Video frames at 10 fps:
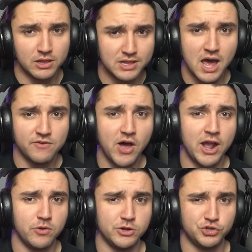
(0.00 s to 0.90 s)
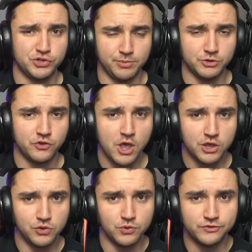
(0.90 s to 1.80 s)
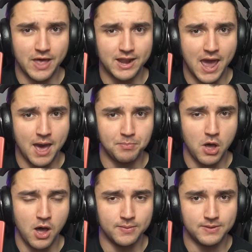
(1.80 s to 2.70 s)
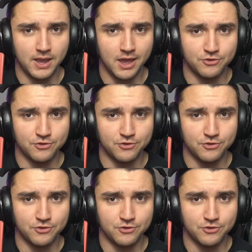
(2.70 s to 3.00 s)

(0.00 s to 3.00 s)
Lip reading: A lot of IRL streamers use that app on the